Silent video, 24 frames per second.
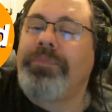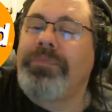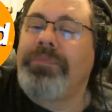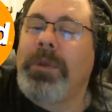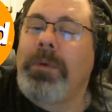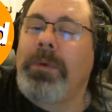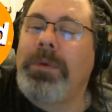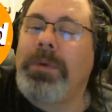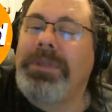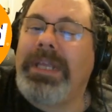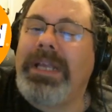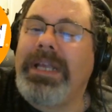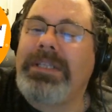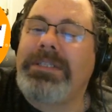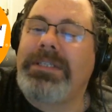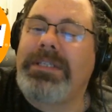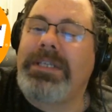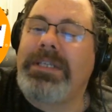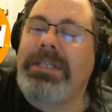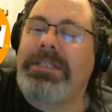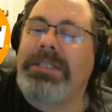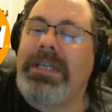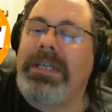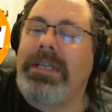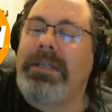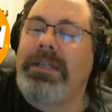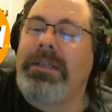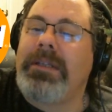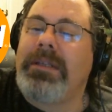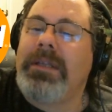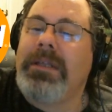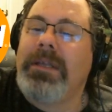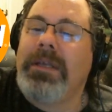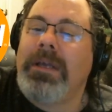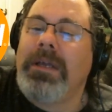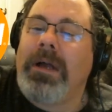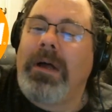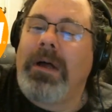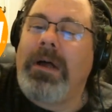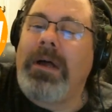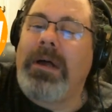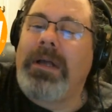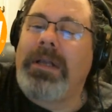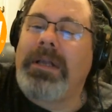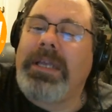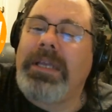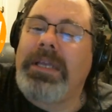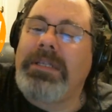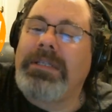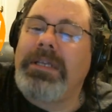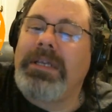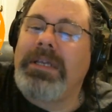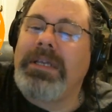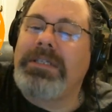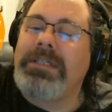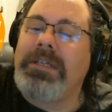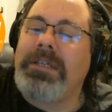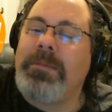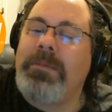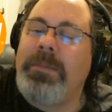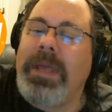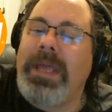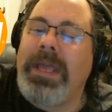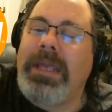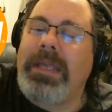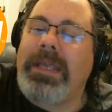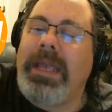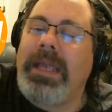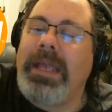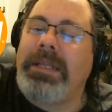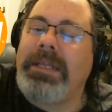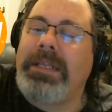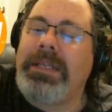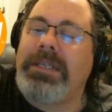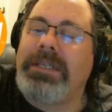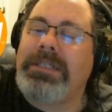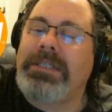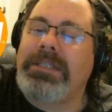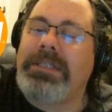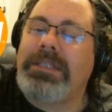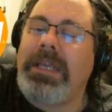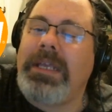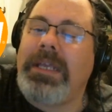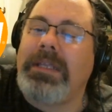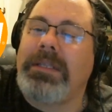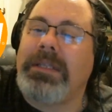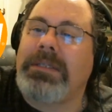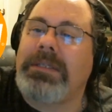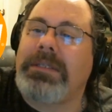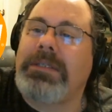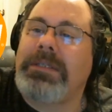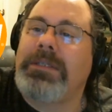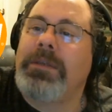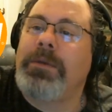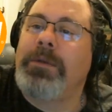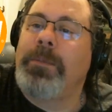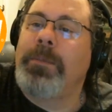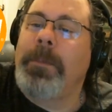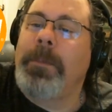Well, that's just it. Hawk, it doesn't make any sense.